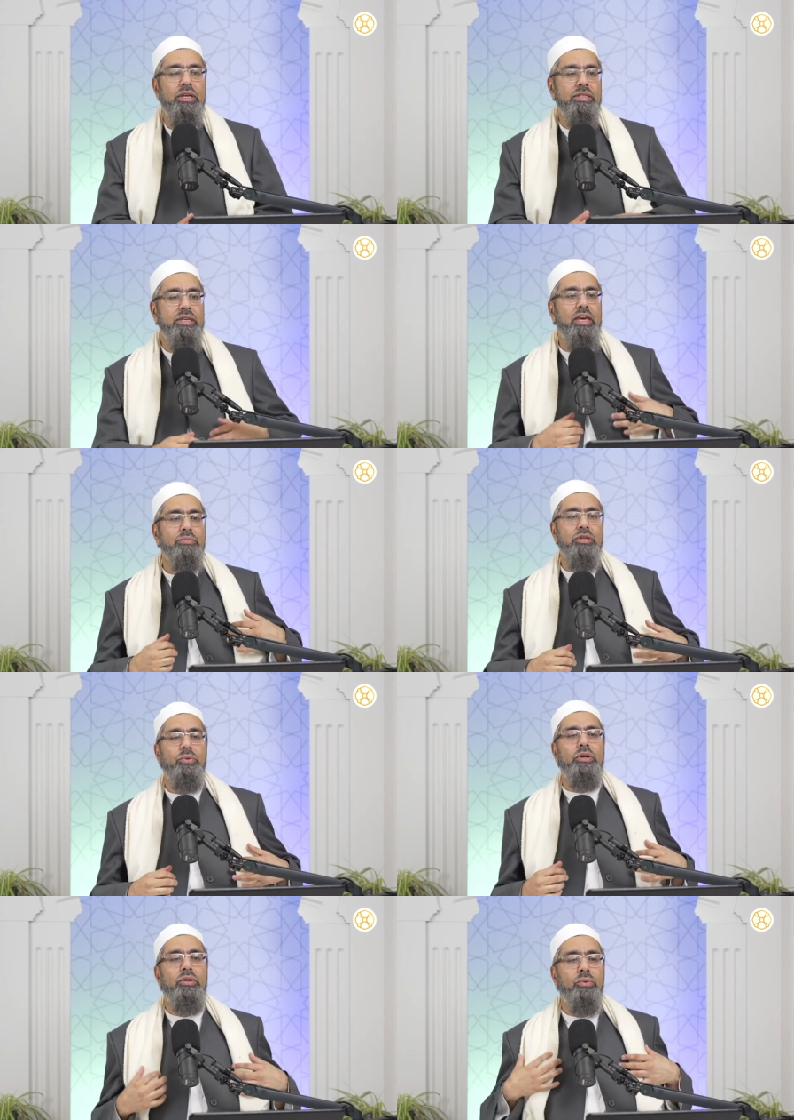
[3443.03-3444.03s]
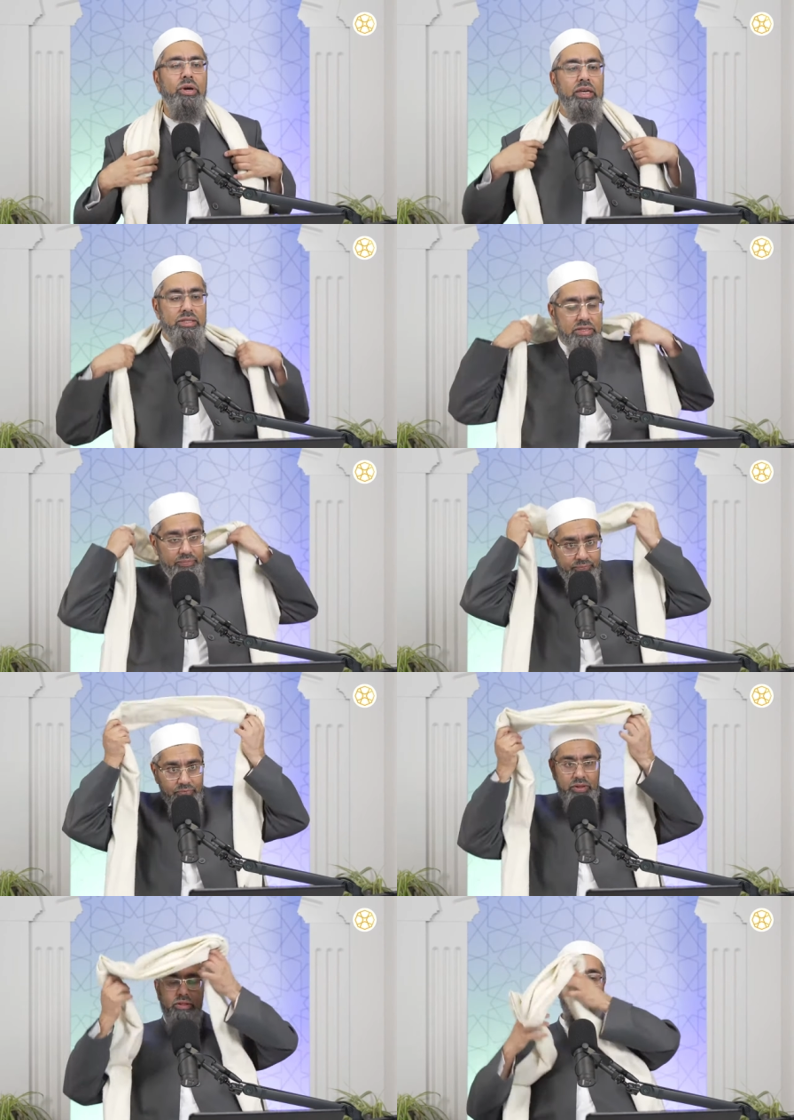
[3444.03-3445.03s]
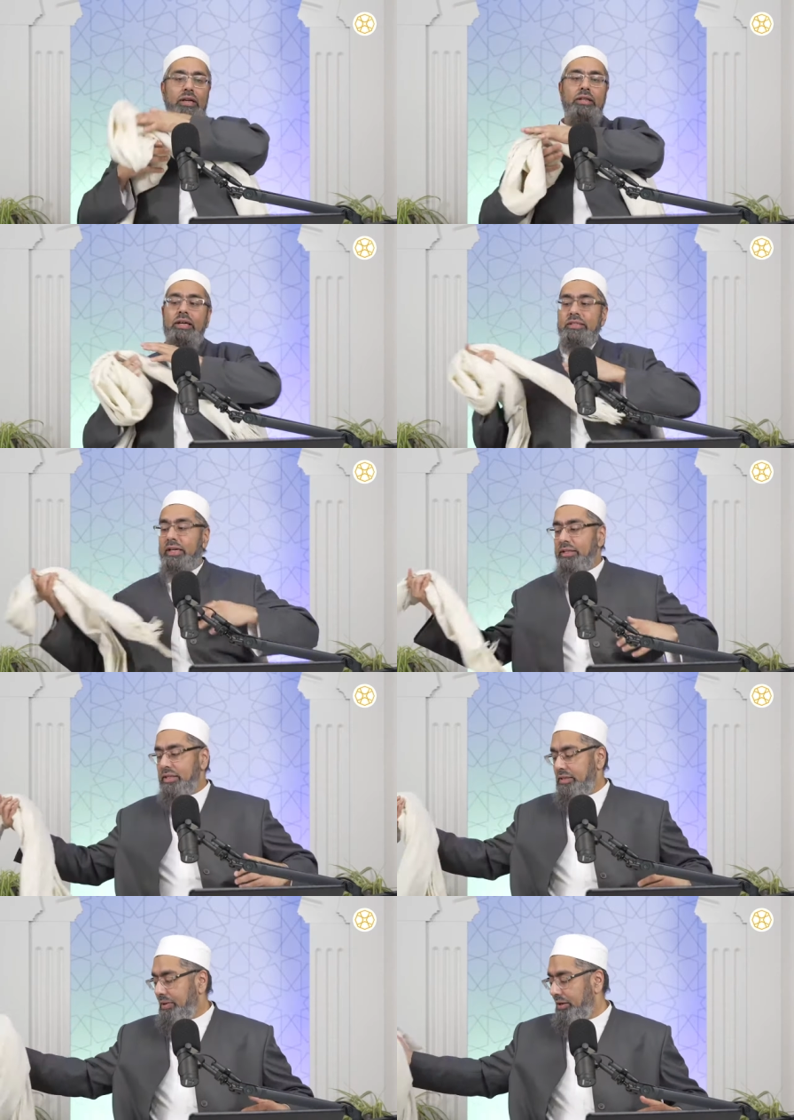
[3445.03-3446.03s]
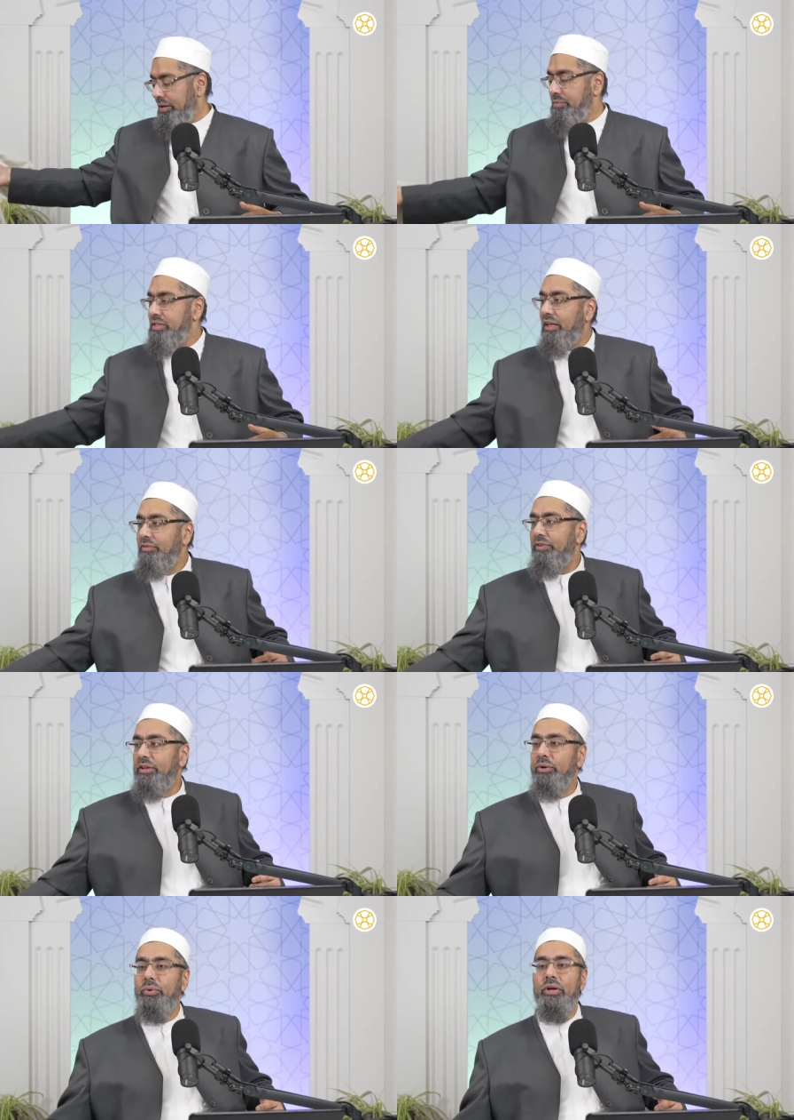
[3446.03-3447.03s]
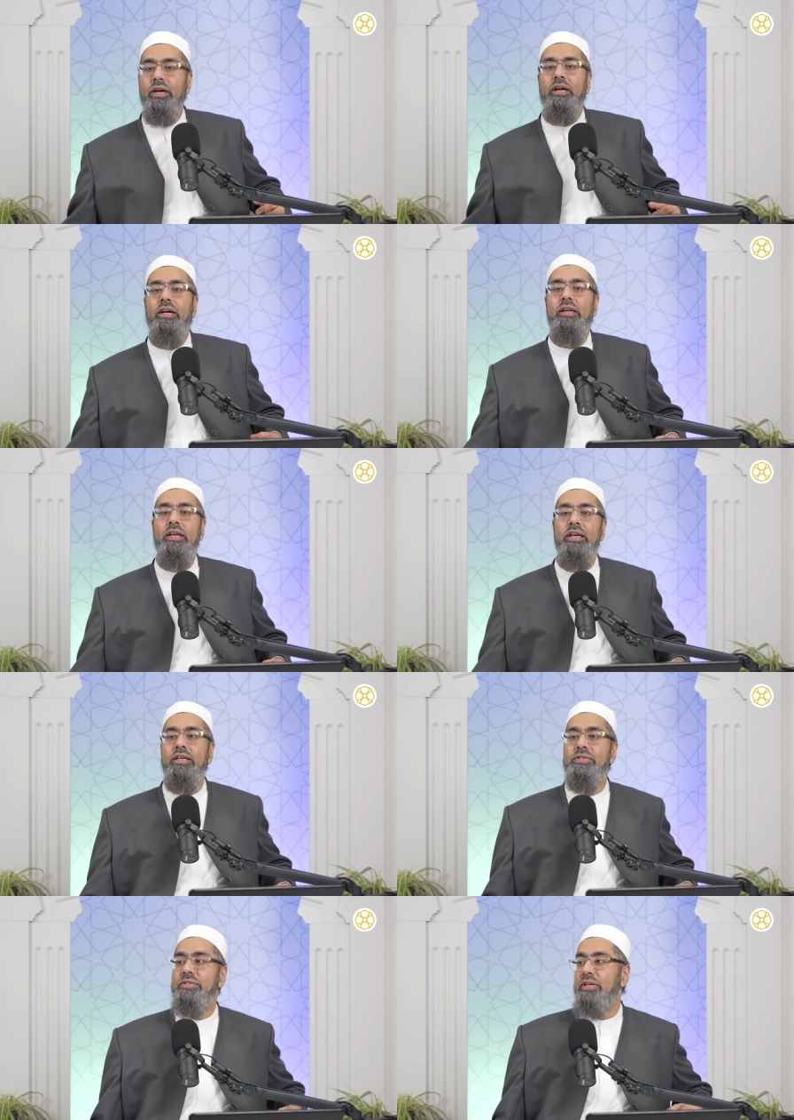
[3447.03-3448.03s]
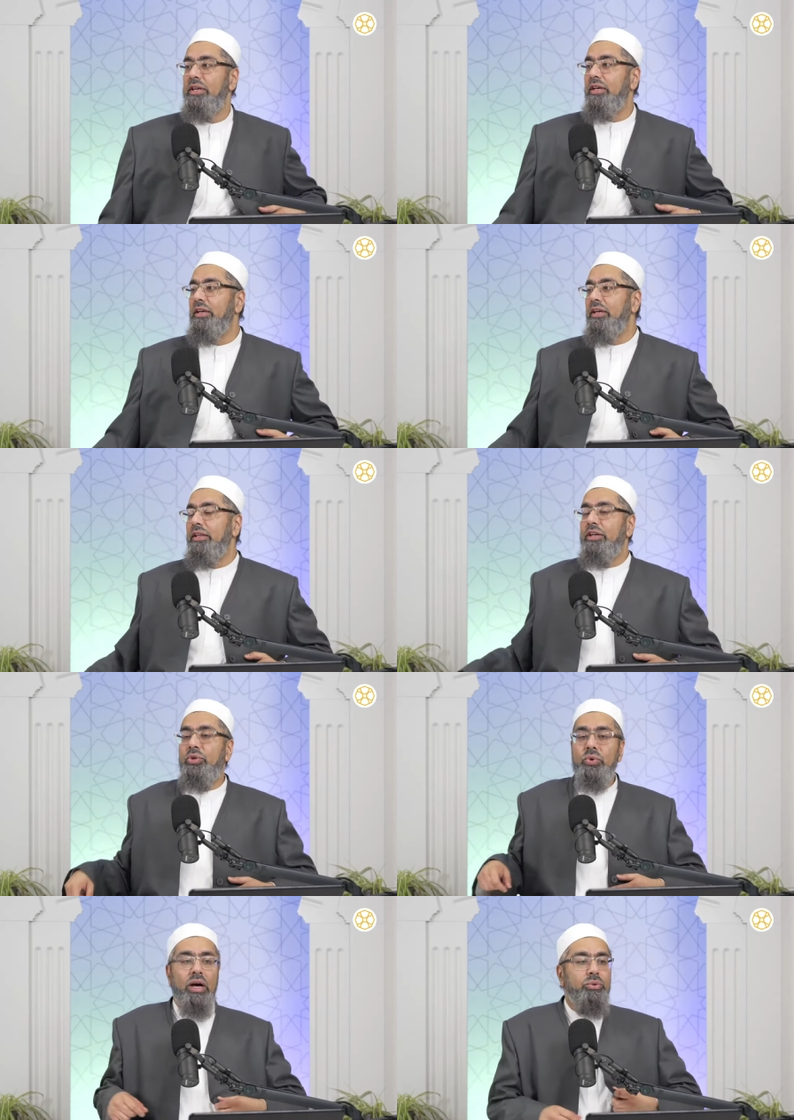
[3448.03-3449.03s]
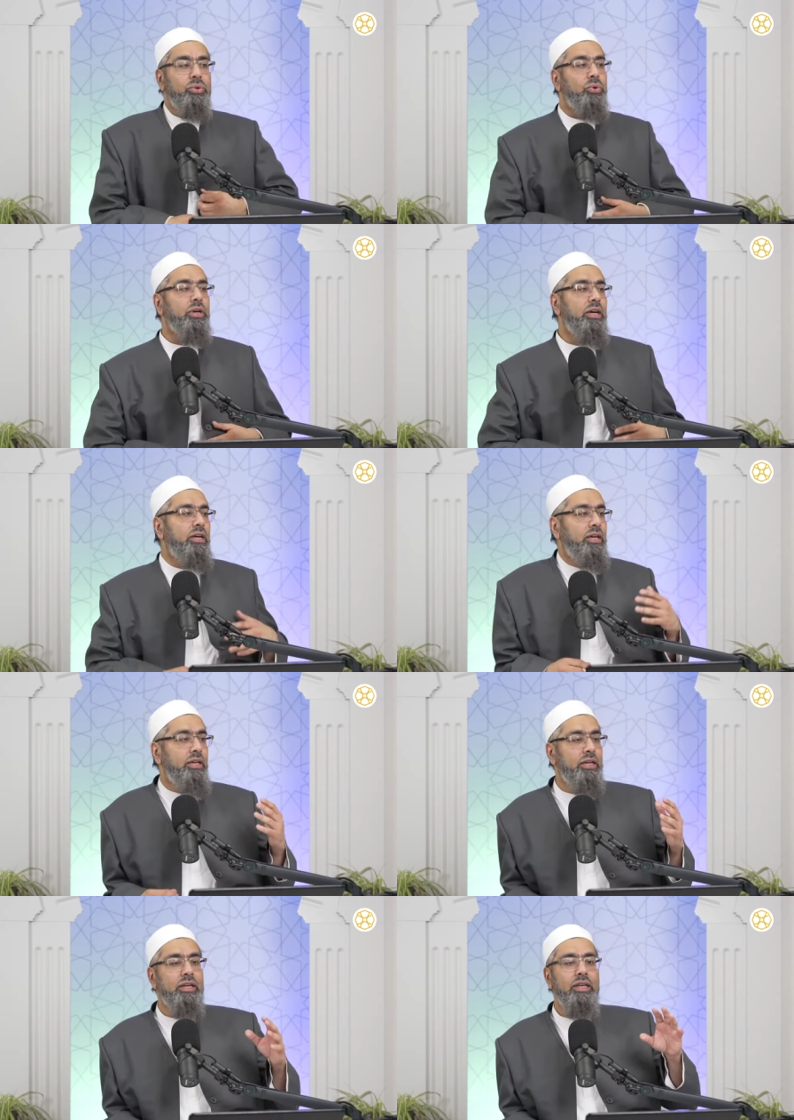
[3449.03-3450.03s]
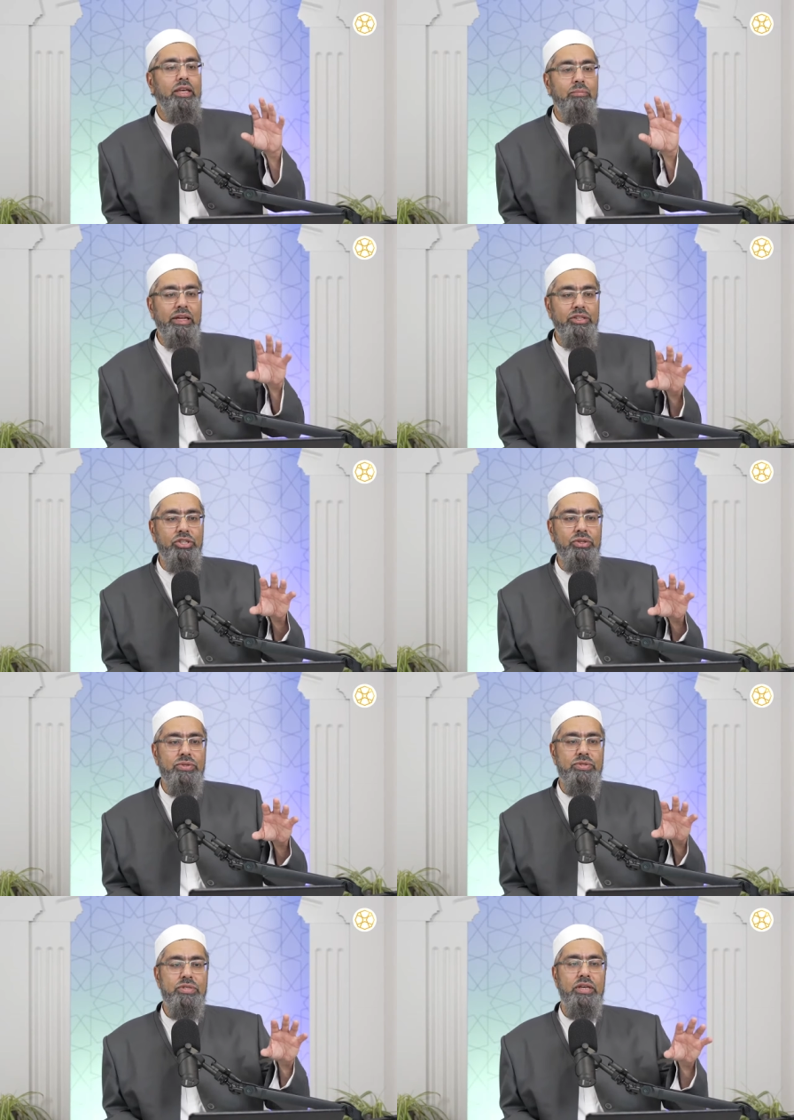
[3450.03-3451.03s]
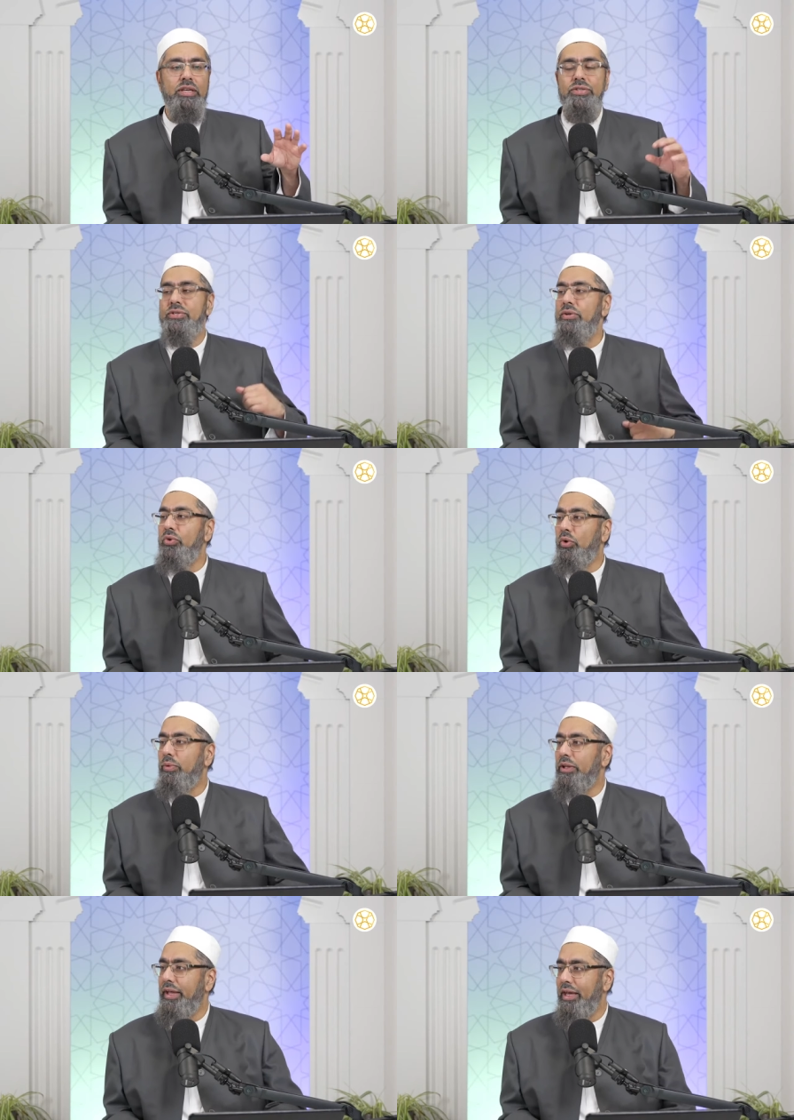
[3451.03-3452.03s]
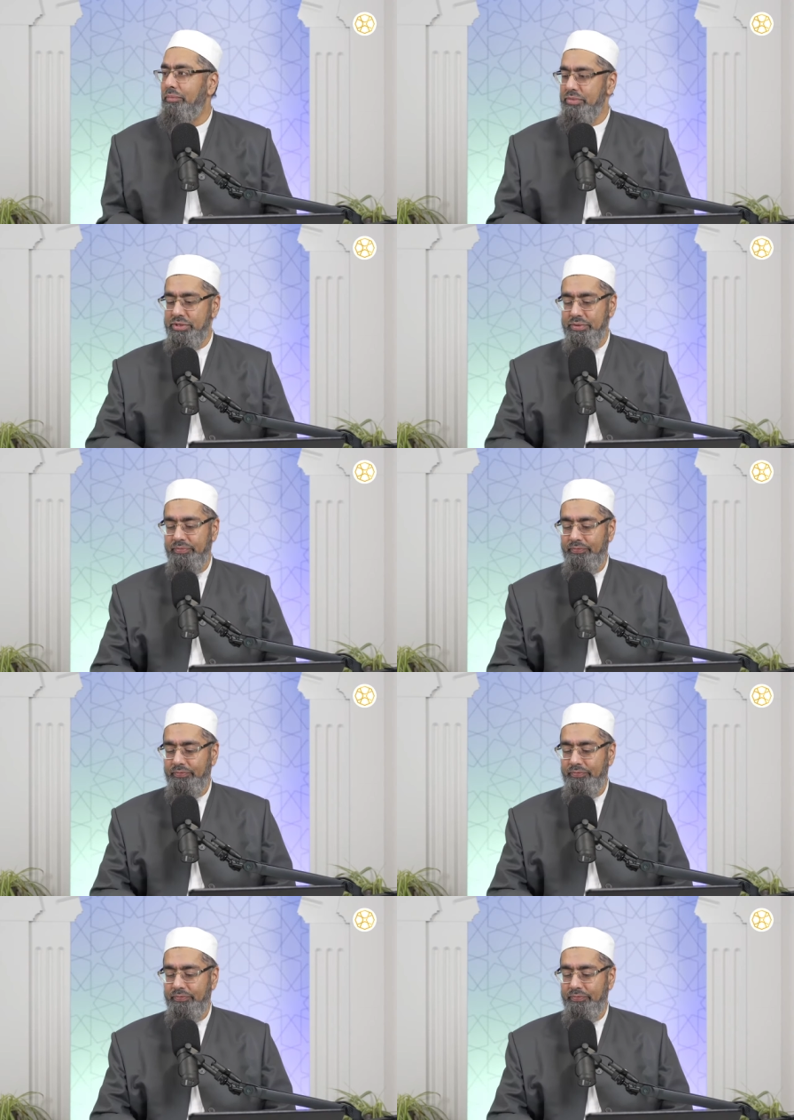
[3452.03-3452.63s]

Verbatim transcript: His names. And one of the ways that Allah tells us about Himself in the Quran is that throughout the Quran, he mentions his noble names.